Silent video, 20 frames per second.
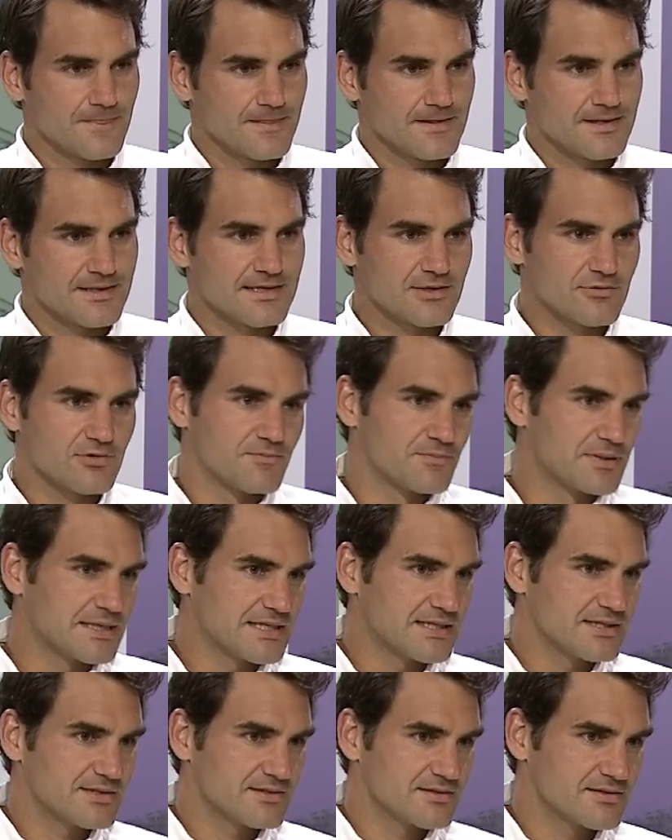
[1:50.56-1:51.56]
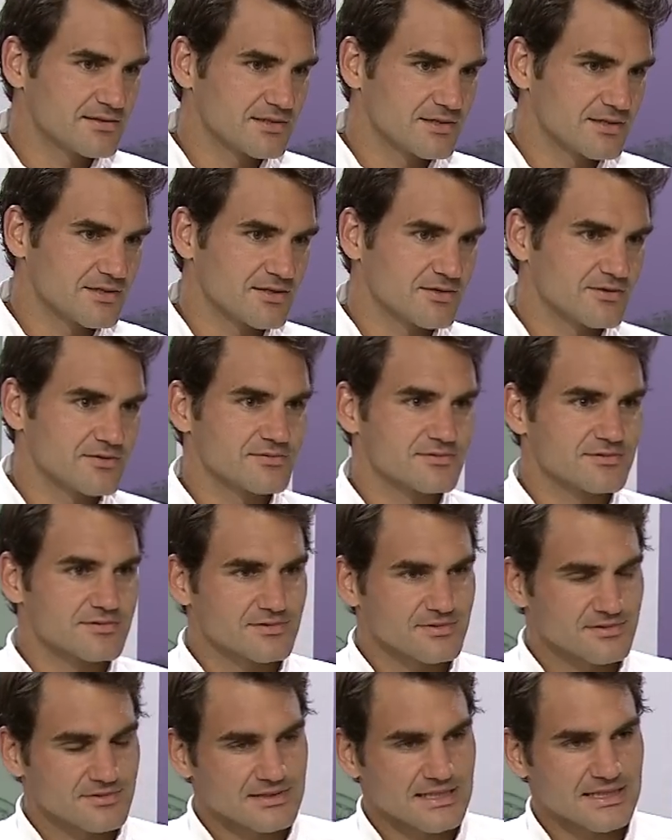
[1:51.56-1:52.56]
equal Pete, you know,
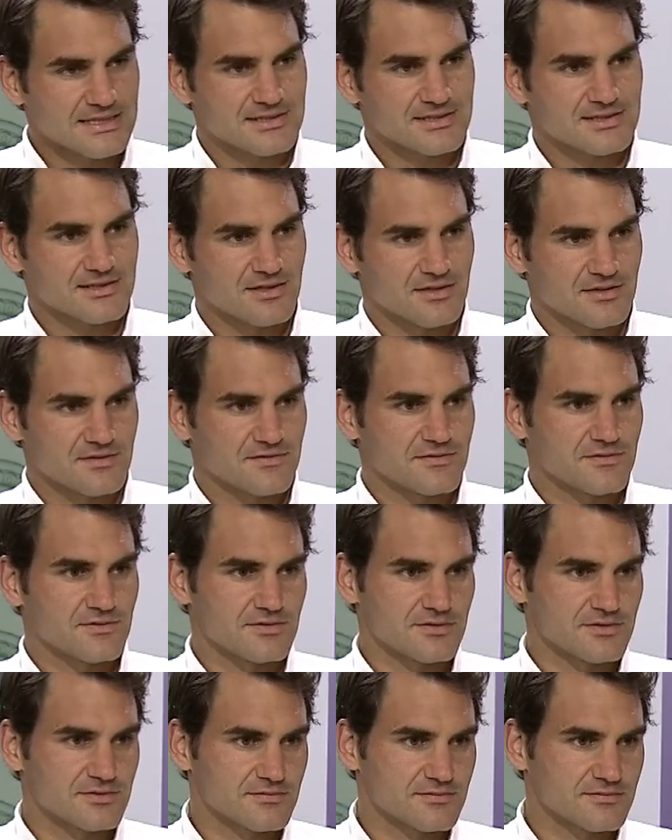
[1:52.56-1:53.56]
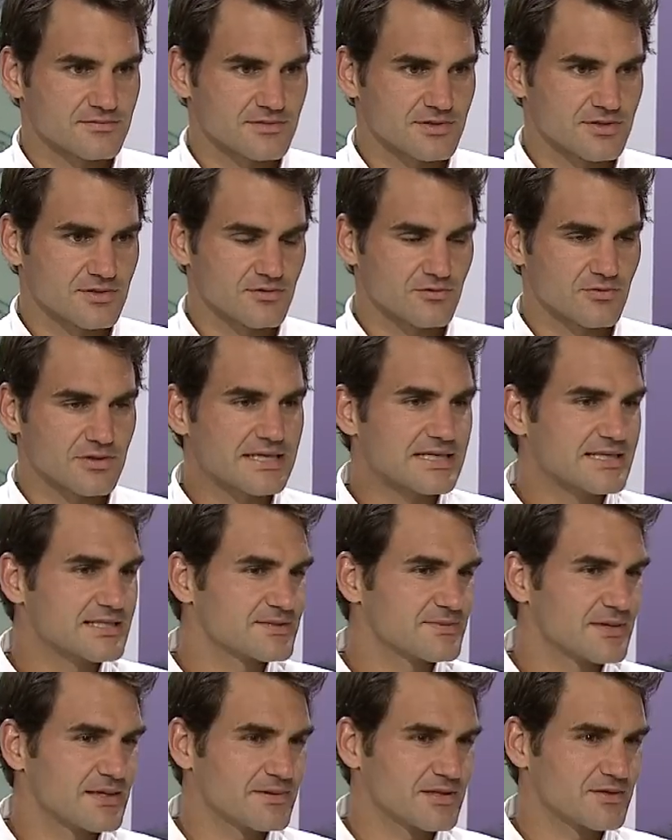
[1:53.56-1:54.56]
that stuff, or, you know, weeks
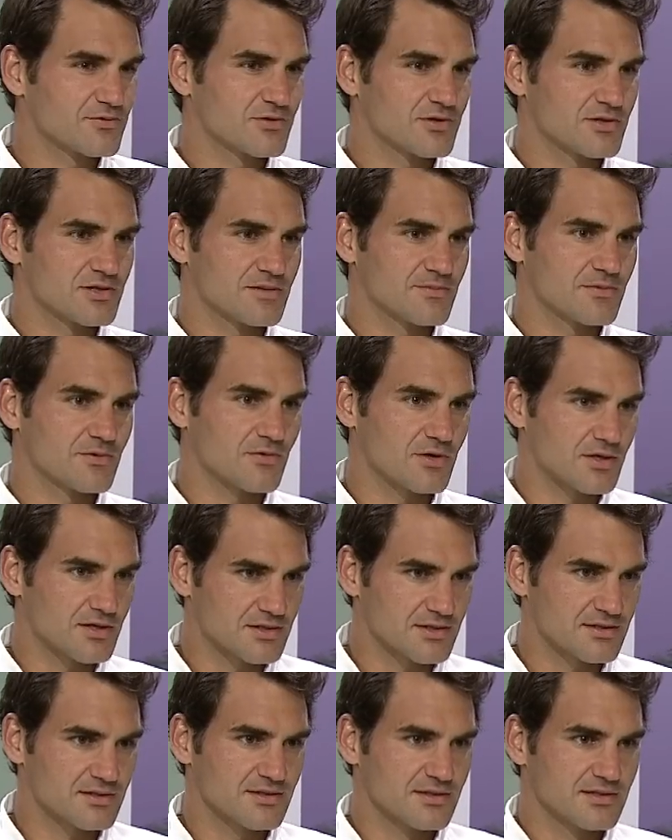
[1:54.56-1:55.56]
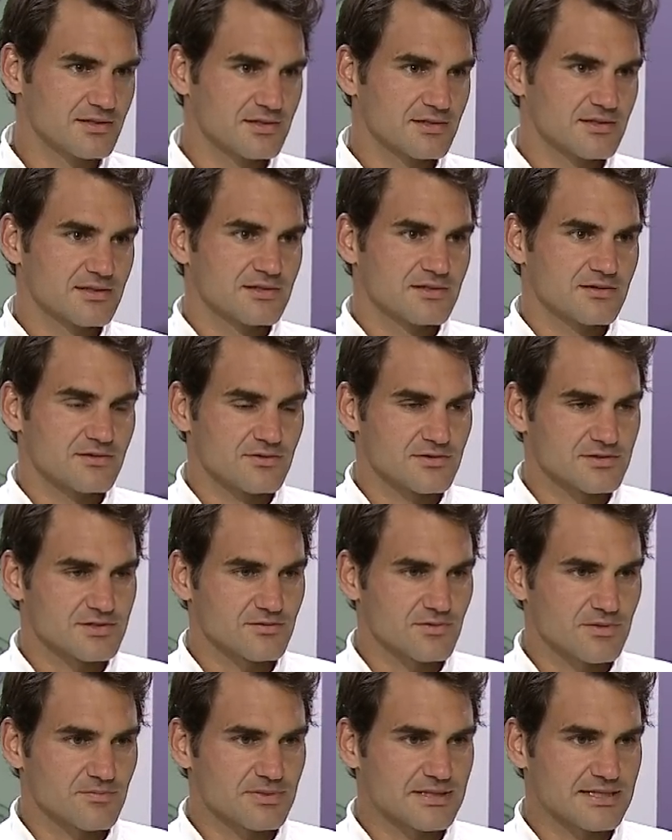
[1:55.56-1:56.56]
maybe at world number one. Also
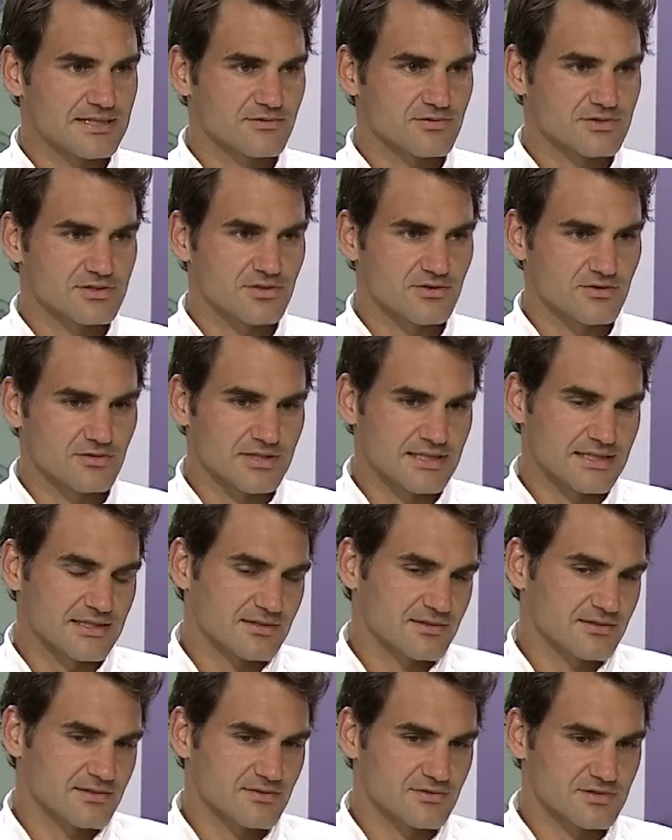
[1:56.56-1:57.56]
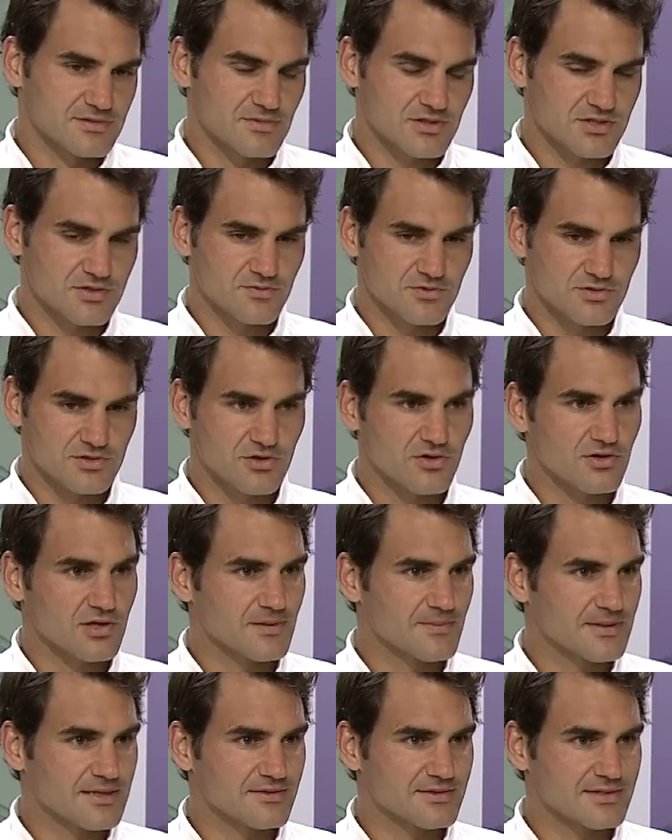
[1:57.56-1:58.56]
what Pete was holding, there was much more talk
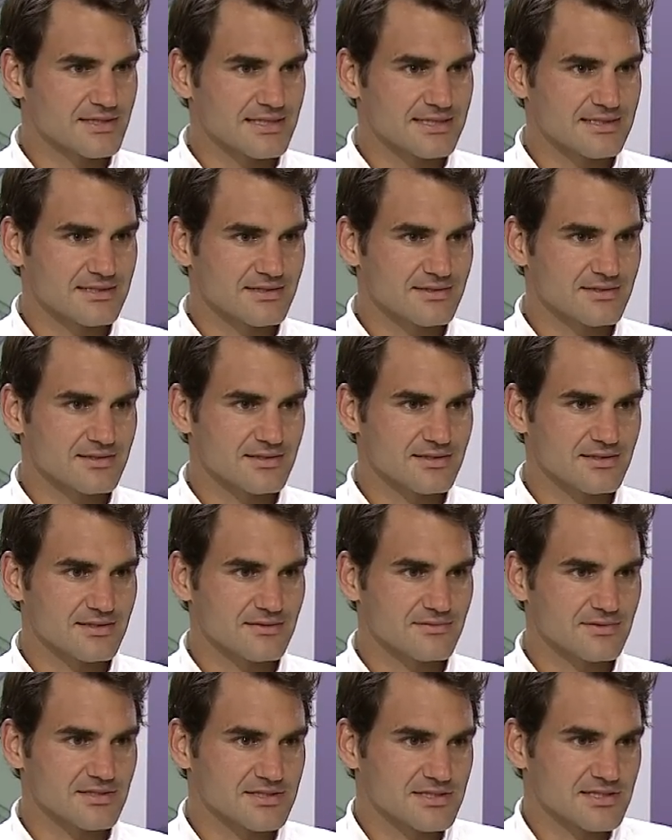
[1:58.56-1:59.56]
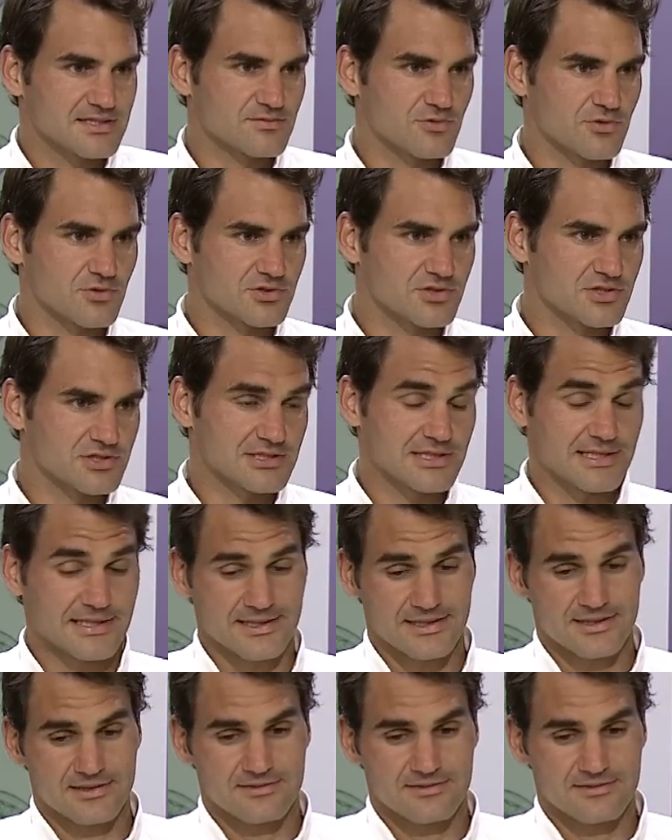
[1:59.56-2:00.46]
about that. This is more just like